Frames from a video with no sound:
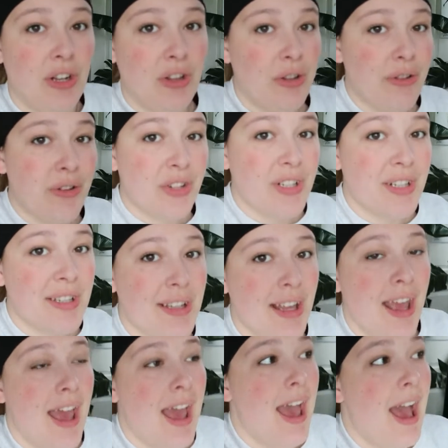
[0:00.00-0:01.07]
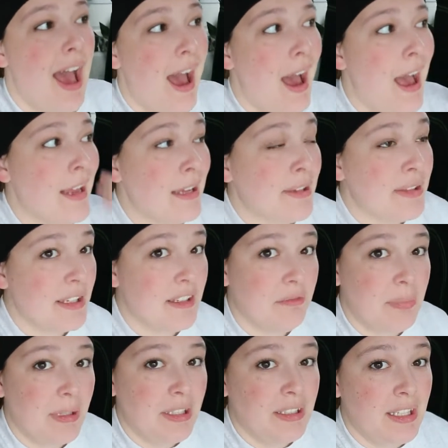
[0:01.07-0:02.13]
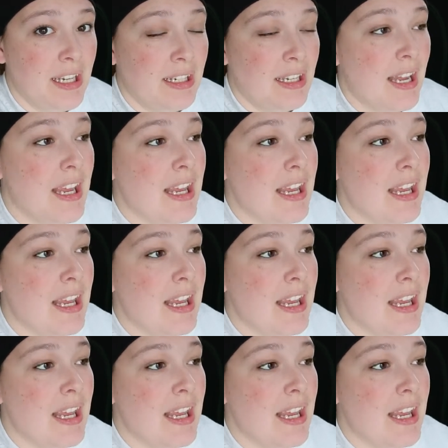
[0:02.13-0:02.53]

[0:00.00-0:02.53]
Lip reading: enclosures. I got sick of building.